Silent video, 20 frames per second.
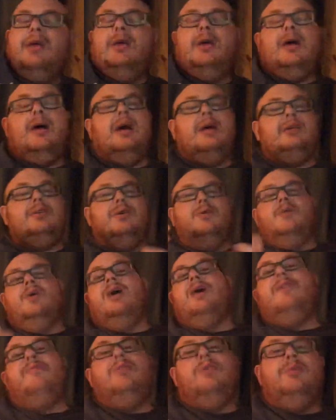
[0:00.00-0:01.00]
I don't
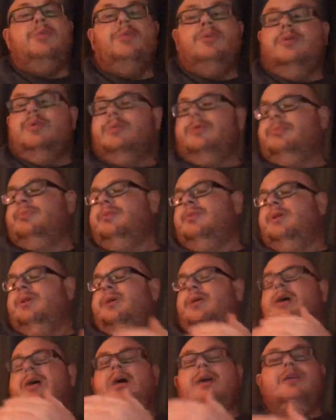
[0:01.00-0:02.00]
have an ulu,
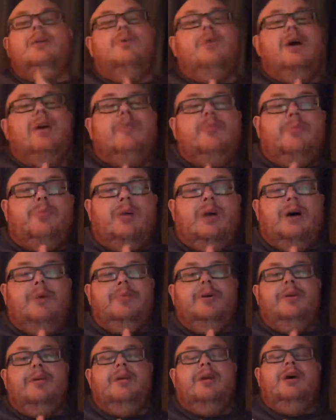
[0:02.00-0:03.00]
I don't have a
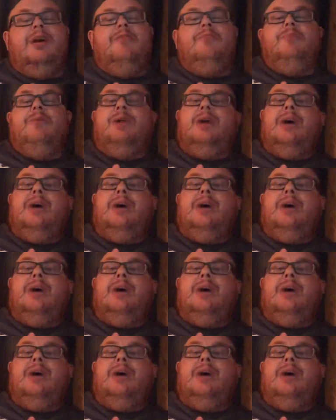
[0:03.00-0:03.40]
primary knife, but I